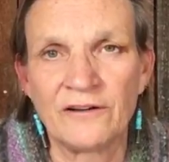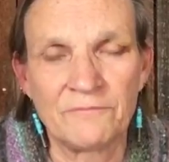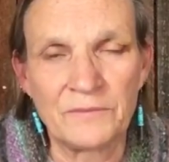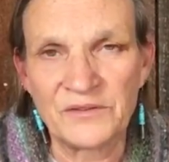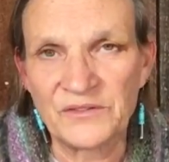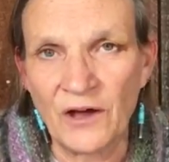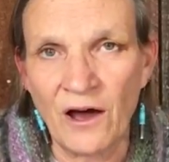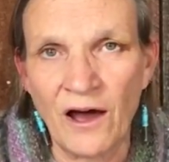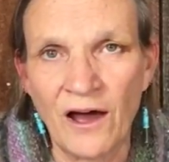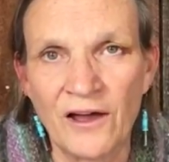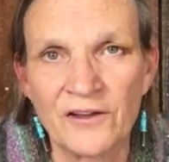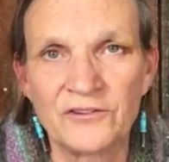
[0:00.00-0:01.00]
of
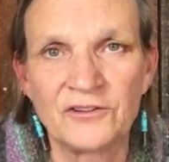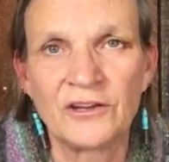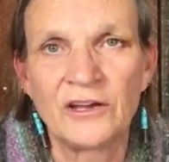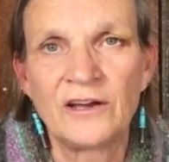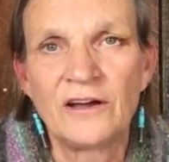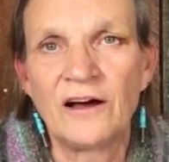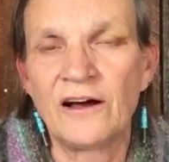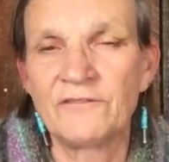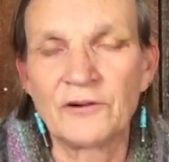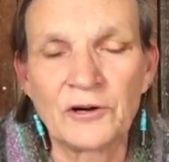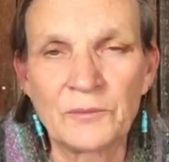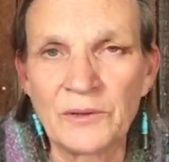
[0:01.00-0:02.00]
massage,
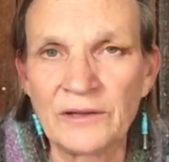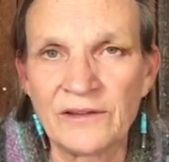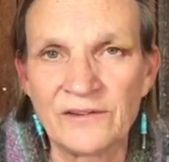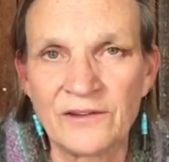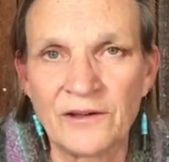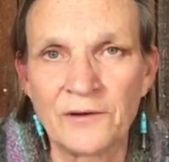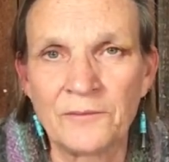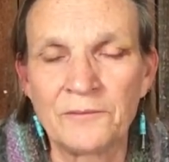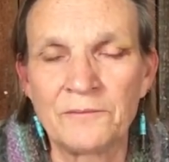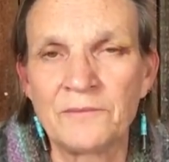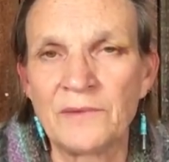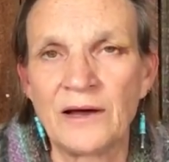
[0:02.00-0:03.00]
of
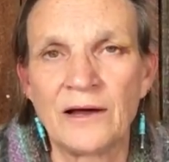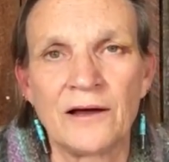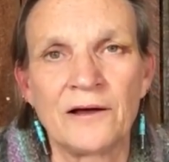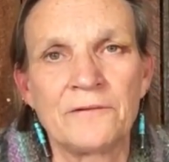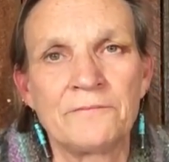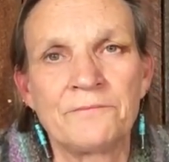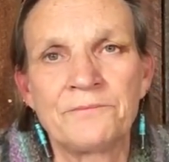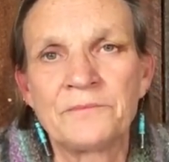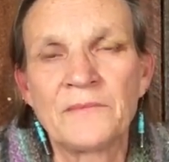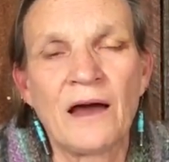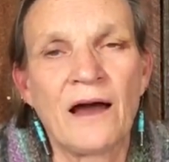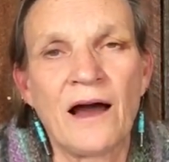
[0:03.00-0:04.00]
herbalism.
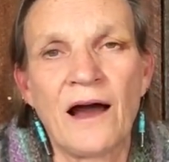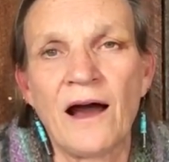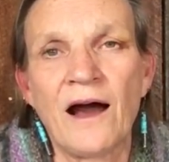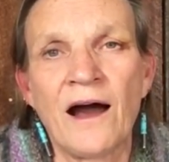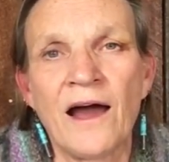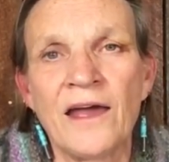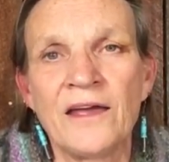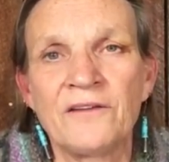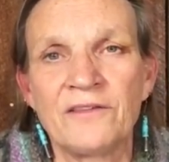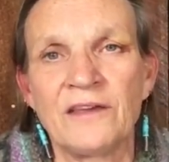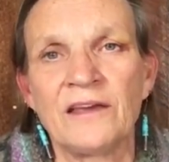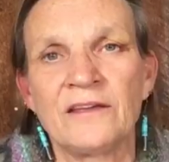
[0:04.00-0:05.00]

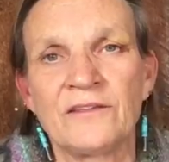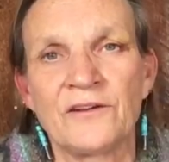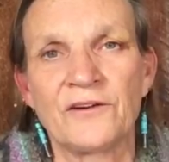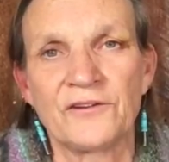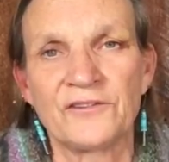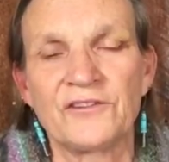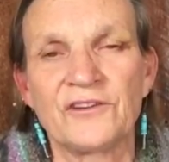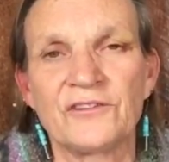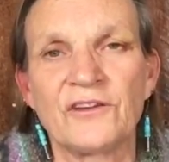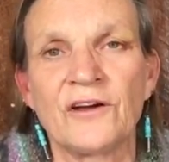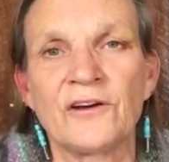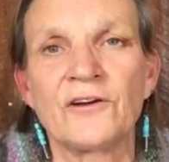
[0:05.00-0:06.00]
I think there's
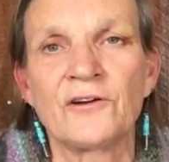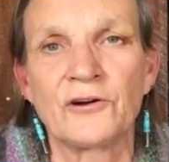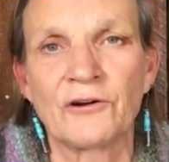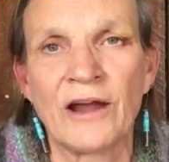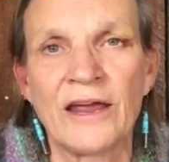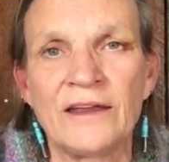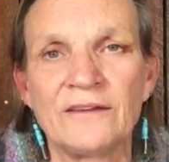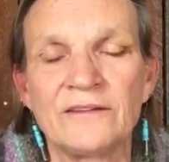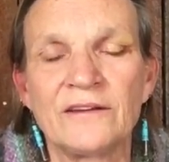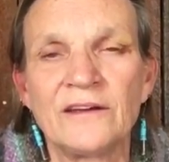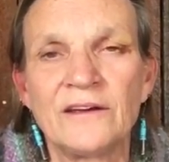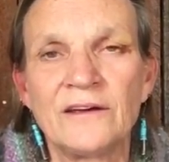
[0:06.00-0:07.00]
just a great